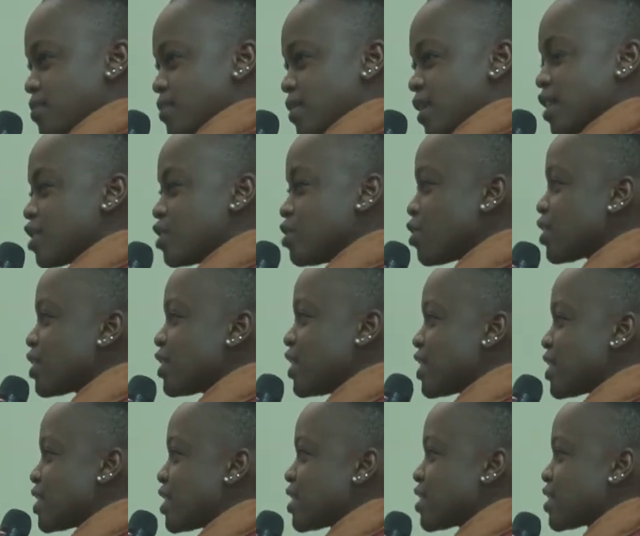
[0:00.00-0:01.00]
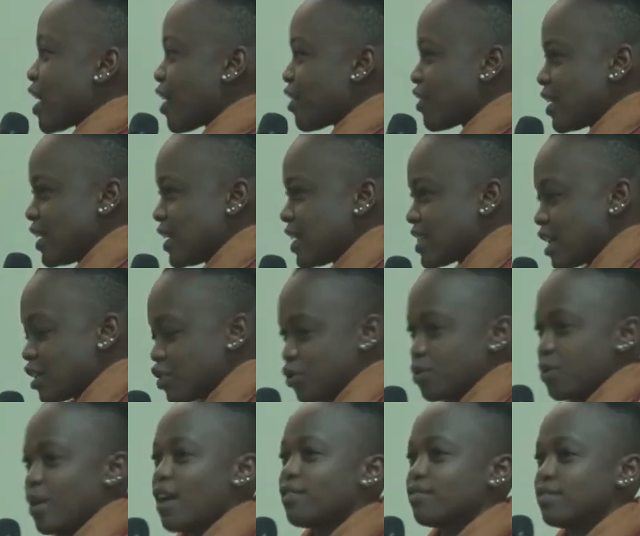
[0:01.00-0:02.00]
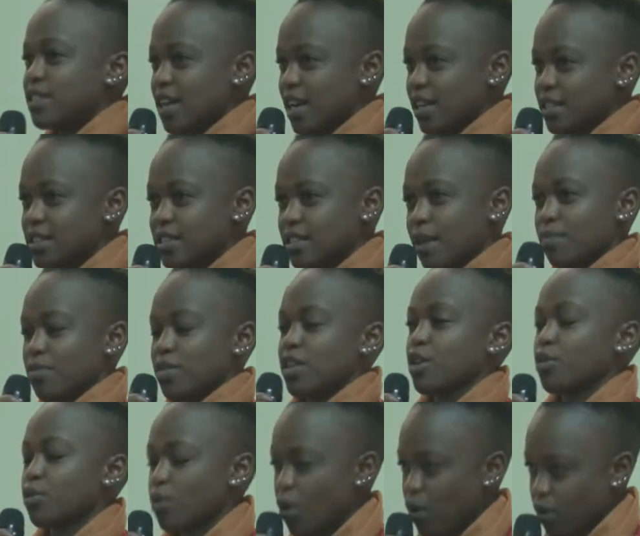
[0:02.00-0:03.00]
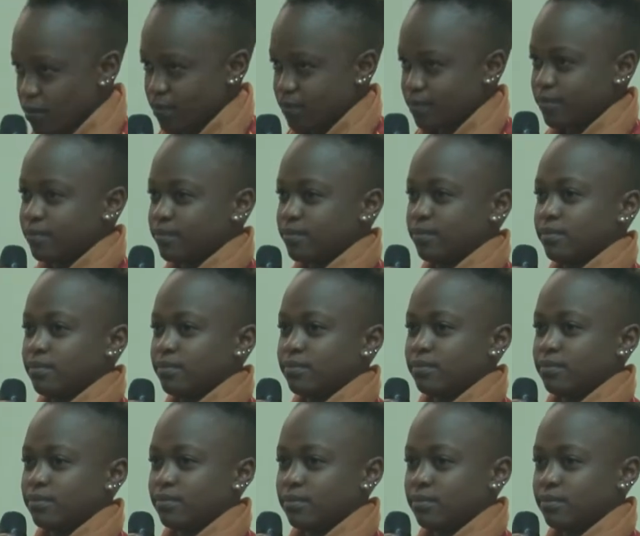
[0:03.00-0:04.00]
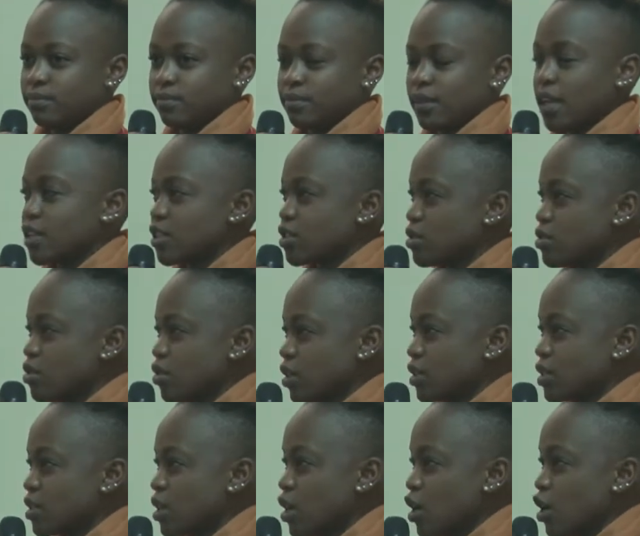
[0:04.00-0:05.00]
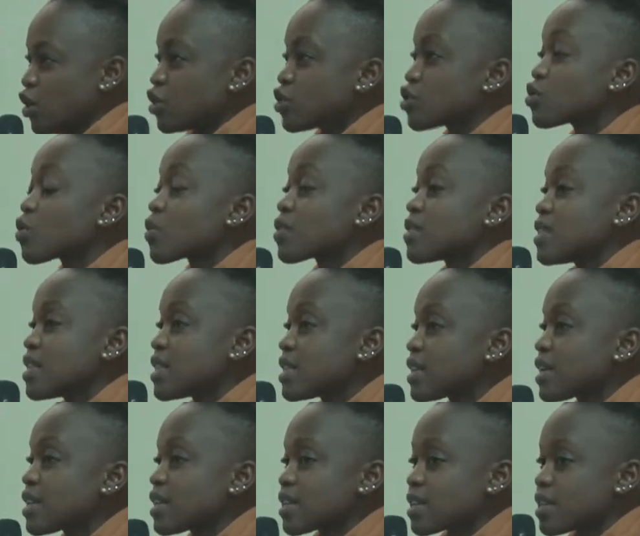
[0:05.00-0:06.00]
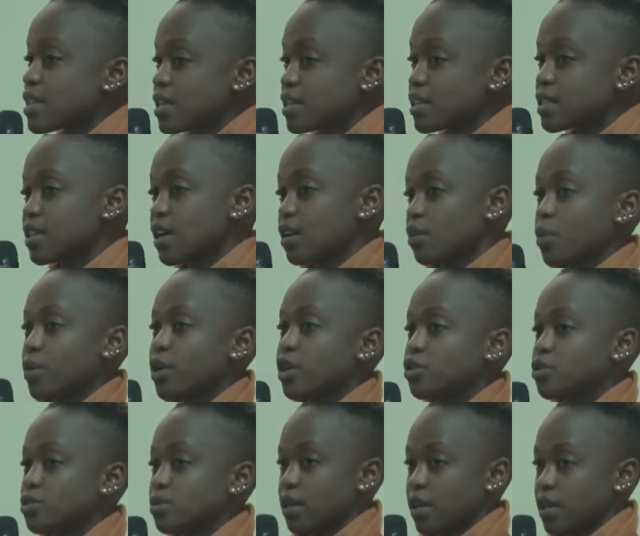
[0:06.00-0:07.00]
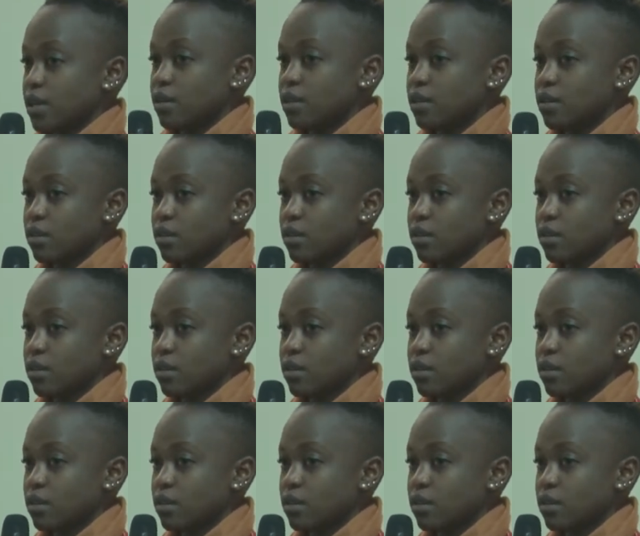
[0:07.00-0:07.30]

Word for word: It's not necessarily that you have done something wrong. It's not. So these are the things that we're doing.